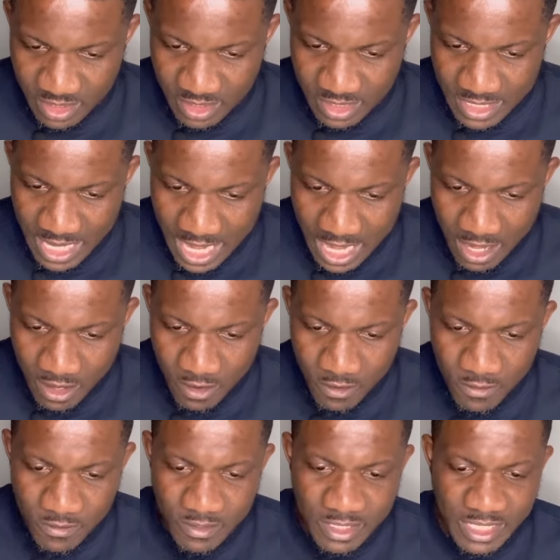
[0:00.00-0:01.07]

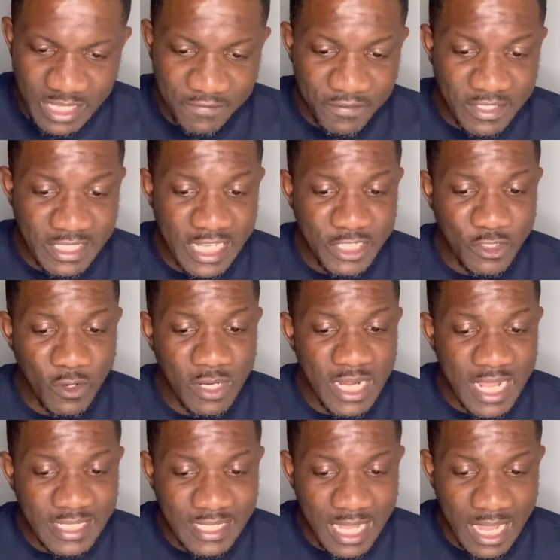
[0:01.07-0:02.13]
Now, invitation
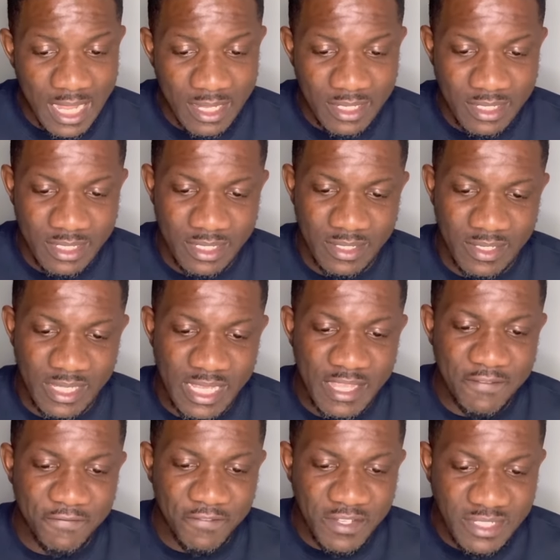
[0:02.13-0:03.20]
letter.
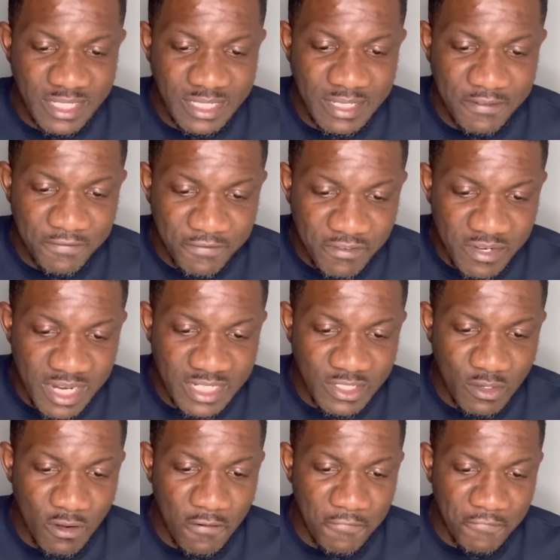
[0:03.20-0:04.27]
If visiting
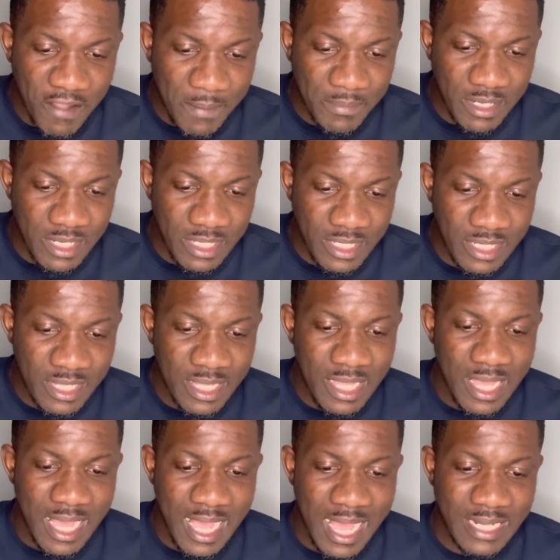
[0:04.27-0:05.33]
friends or family,
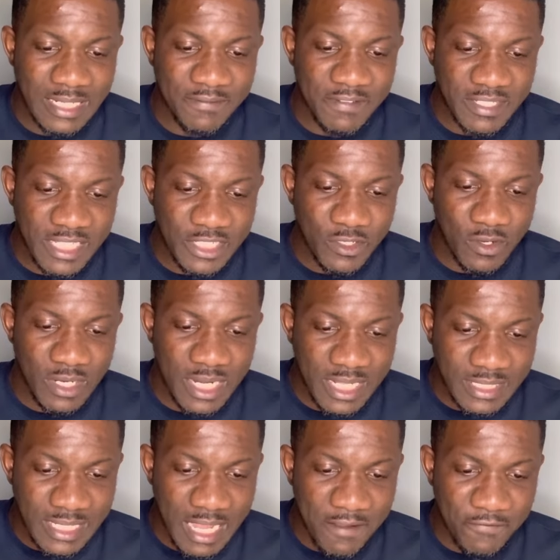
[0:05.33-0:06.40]
an invitation
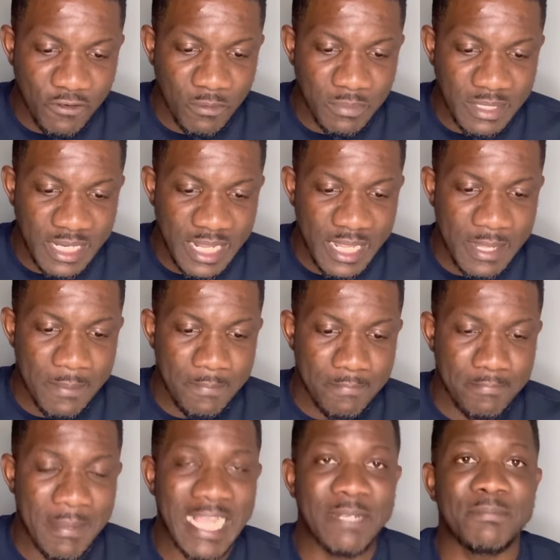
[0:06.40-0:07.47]
letter from them
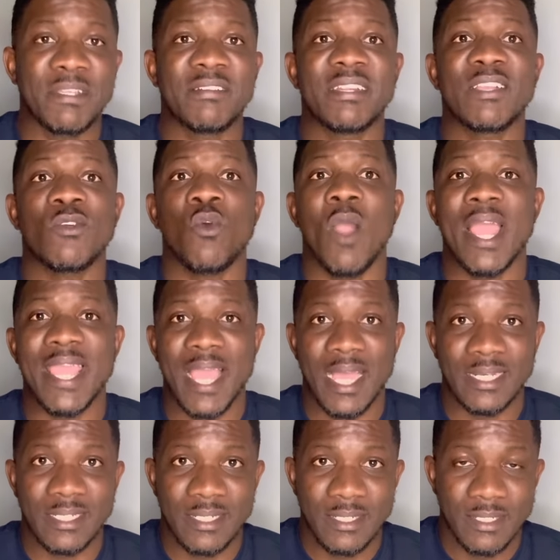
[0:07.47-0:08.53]
might be
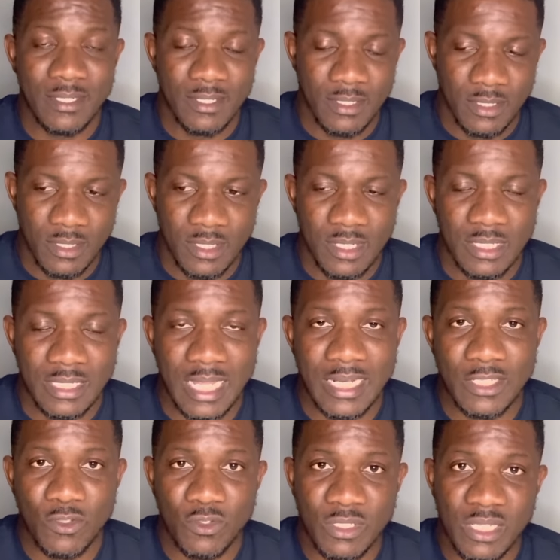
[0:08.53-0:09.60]
required. That
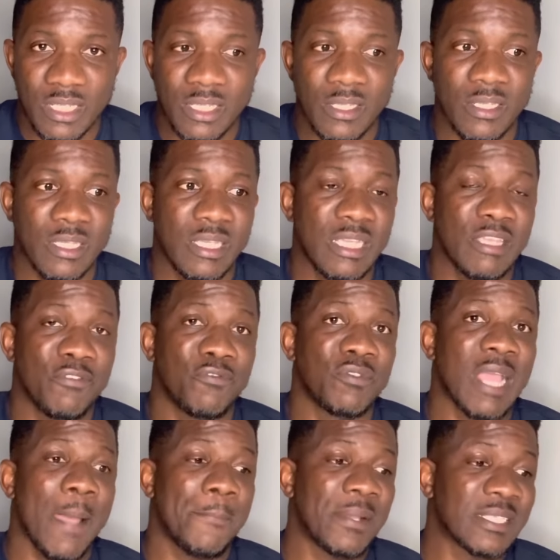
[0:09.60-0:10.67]
is to say, if
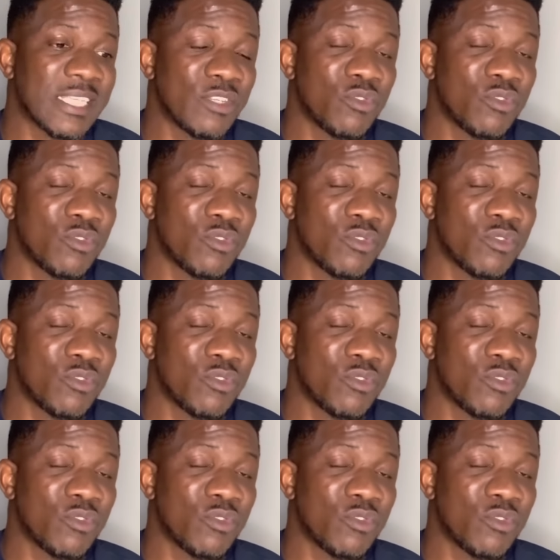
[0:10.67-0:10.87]
that person